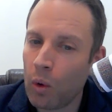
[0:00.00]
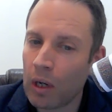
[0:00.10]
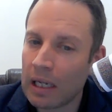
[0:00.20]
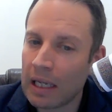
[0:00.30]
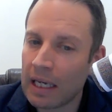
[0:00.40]

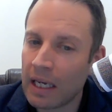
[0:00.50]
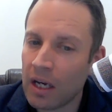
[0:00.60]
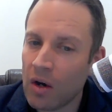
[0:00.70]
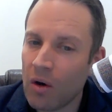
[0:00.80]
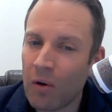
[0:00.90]
quarterly
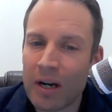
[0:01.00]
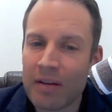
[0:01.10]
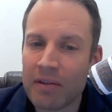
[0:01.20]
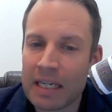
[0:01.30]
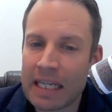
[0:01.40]
or
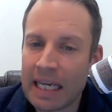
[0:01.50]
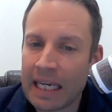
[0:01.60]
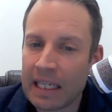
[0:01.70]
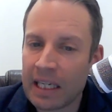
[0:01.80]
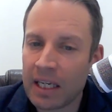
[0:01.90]
even
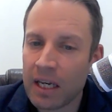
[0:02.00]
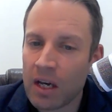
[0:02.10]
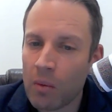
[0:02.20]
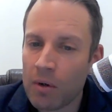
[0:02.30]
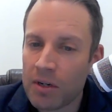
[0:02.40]
yearly,
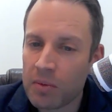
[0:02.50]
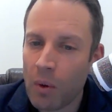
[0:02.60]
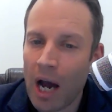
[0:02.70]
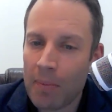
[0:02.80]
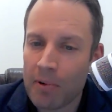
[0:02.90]
which is
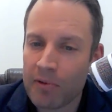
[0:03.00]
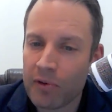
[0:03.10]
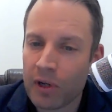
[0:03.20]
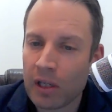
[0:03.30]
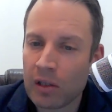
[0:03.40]
why I
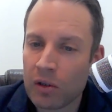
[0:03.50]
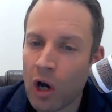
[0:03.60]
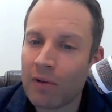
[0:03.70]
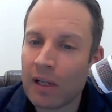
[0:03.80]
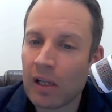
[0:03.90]
prefer to look
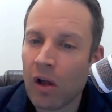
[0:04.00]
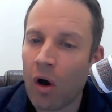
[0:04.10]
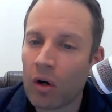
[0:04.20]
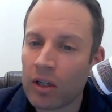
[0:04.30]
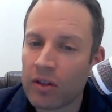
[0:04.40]
over
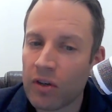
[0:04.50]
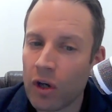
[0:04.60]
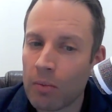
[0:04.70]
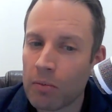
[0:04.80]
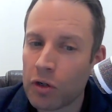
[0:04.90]
longer
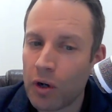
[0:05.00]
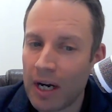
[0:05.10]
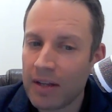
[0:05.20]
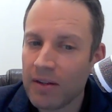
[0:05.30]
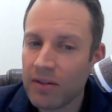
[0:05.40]
term
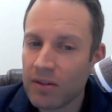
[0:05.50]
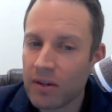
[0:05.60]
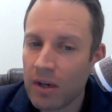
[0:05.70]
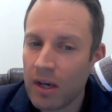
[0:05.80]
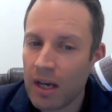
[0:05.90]
trends.